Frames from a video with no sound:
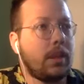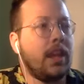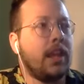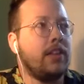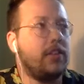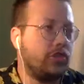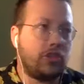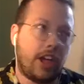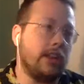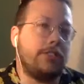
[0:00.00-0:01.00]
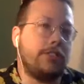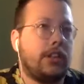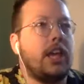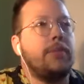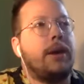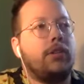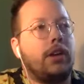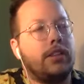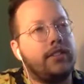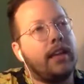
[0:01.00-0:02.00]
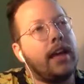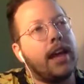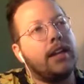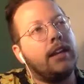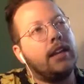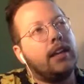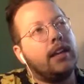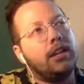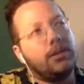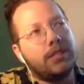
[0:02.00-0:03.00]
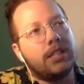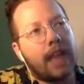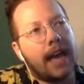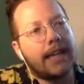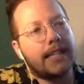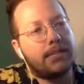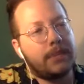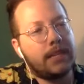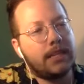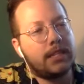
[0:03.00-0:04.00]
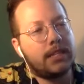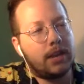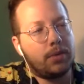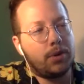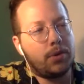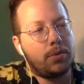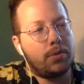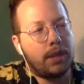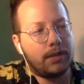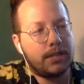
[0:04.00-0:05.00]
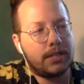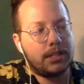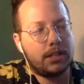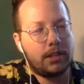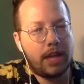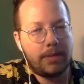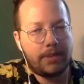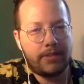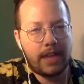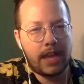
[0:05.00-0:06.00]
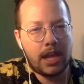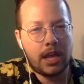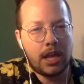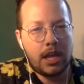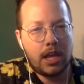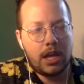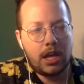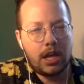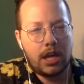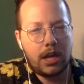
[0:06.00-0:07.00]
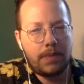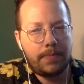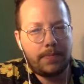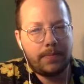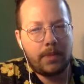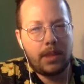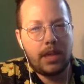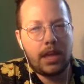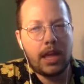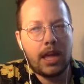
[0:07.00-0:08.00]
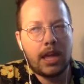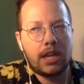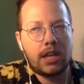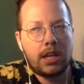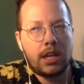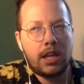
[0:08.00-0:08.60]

and this just kind of came out on the side. And it was the last piece that I wrote when I was still in the MFA. Um, and